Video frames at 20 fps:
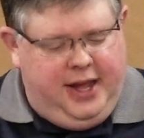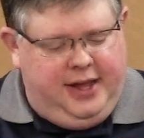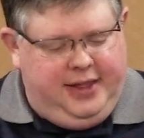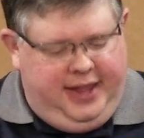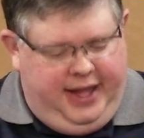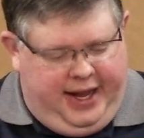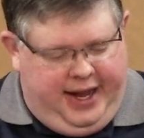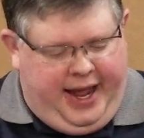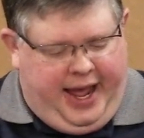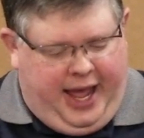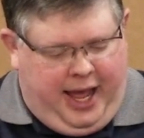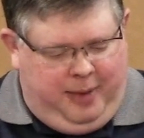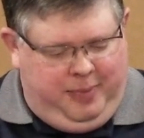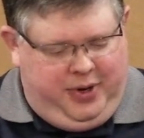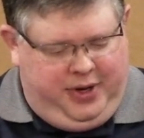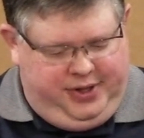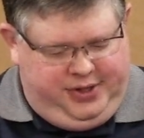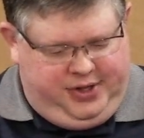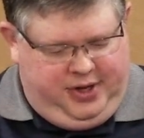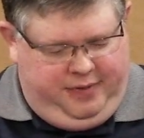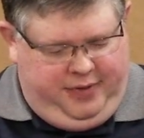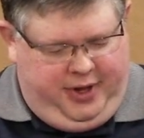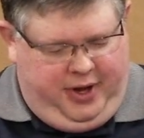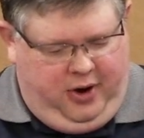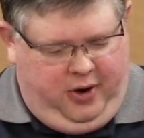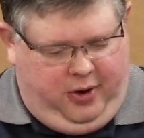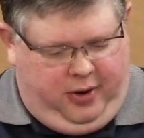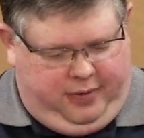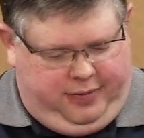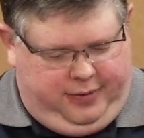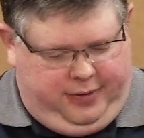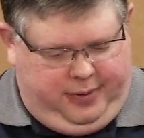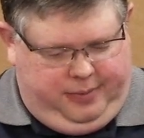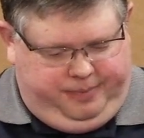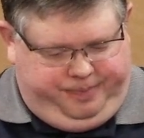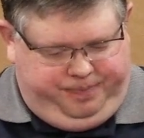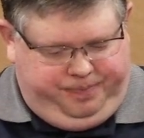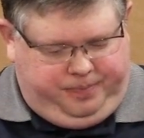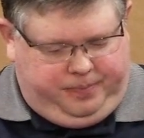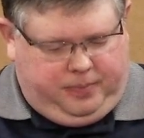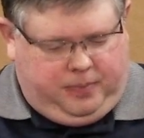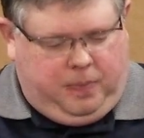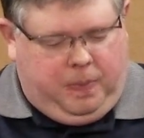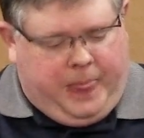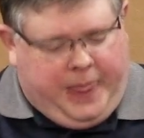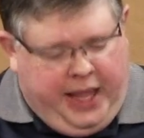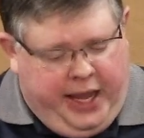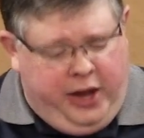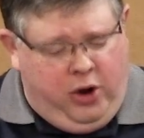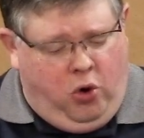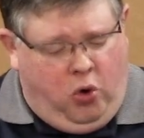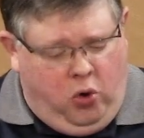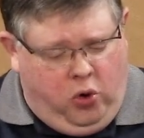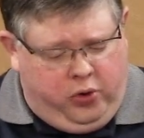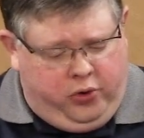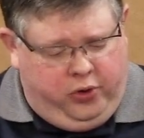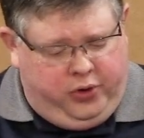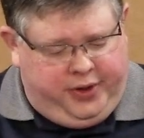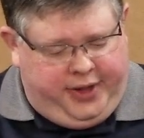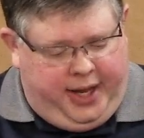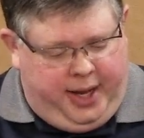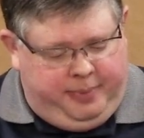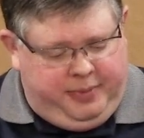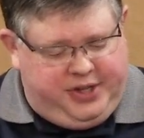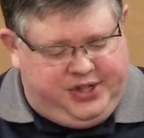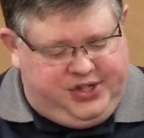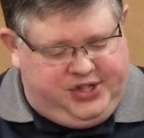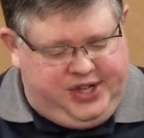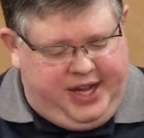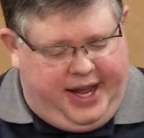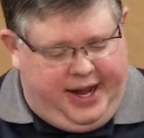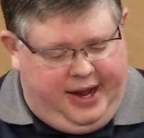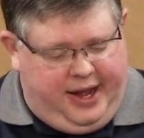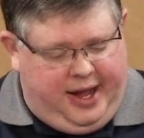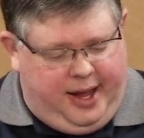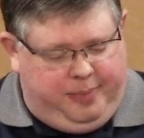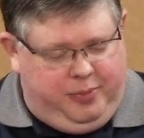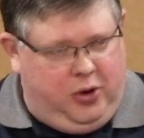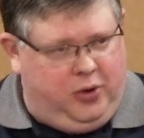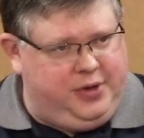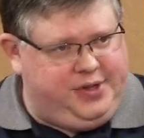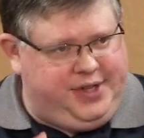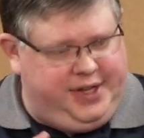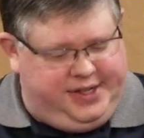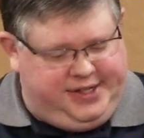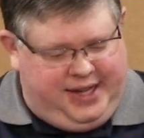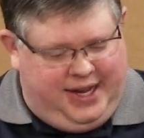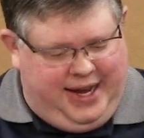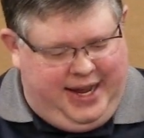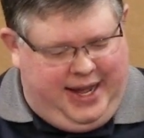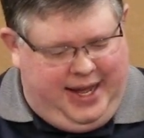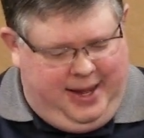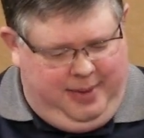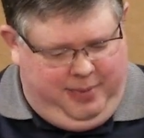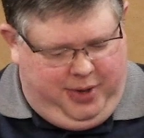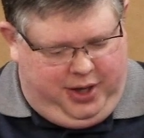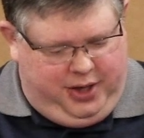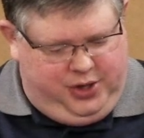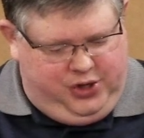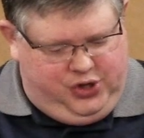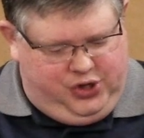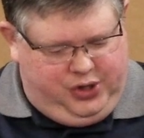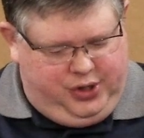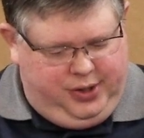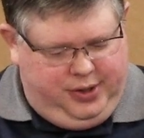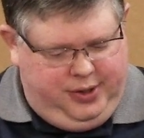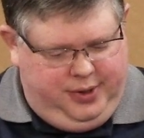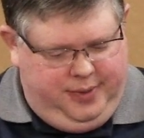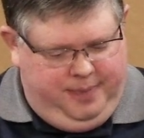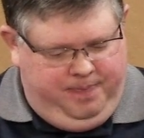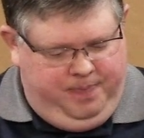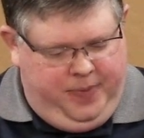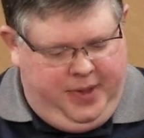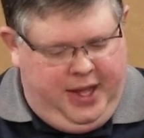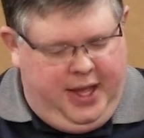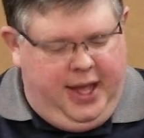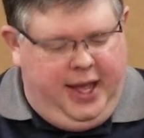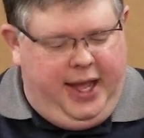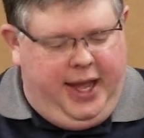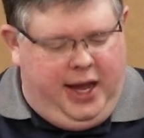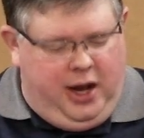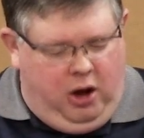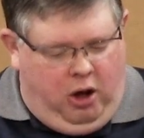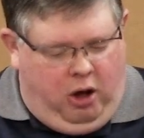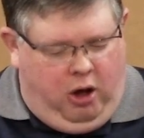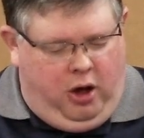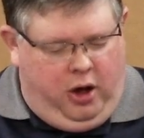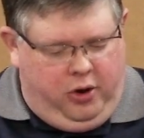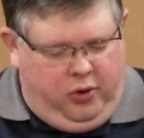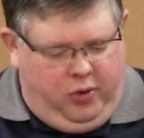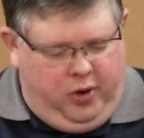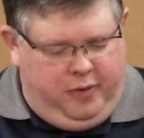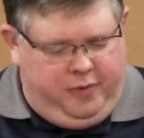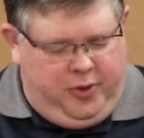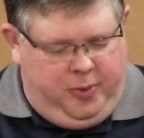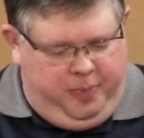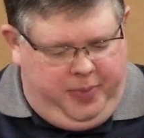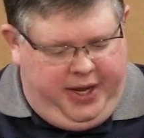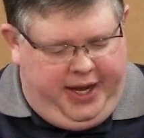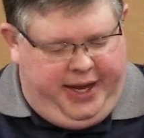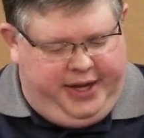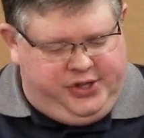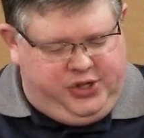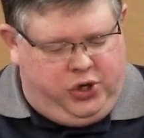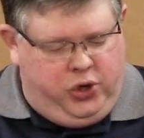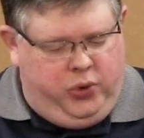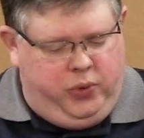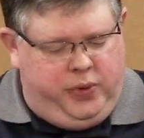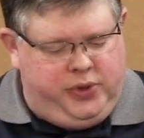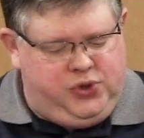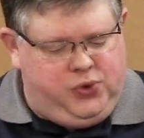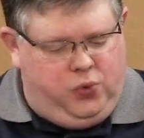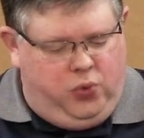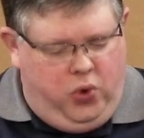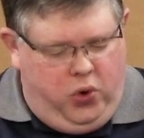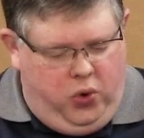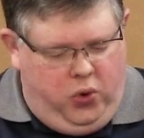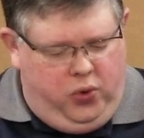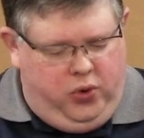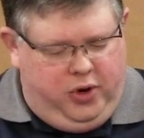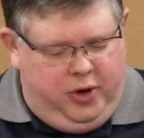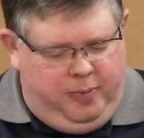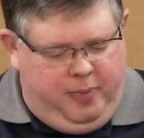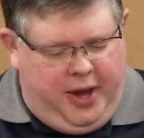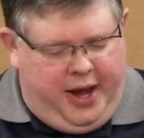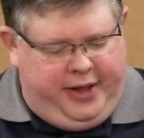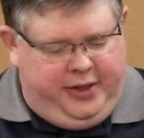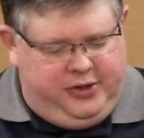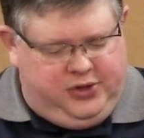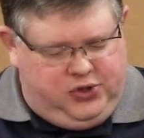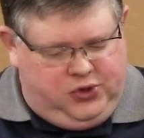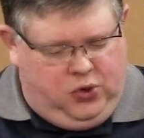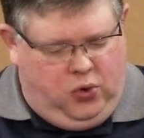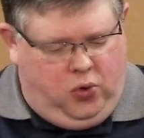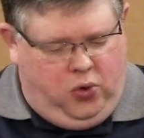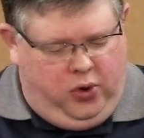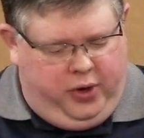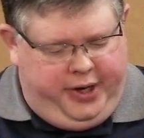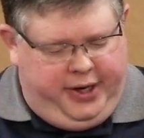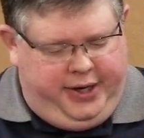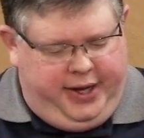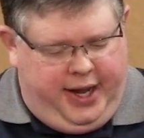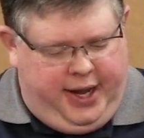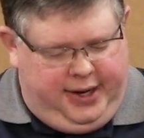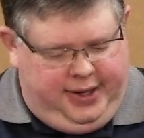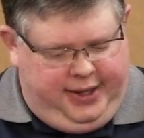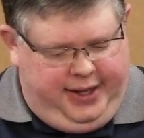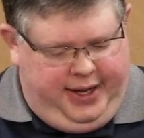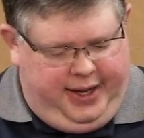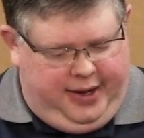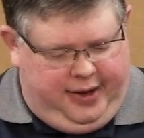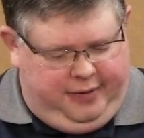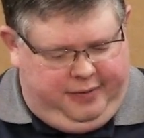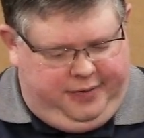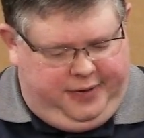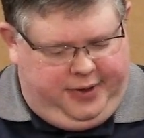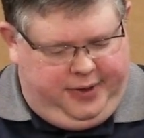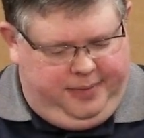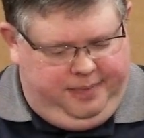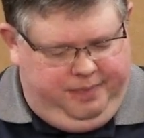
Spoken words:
the inhabitants of the earth. It ordered them to set up, notice this, an image in honor of the beast who was wounded by the sword and yet lived.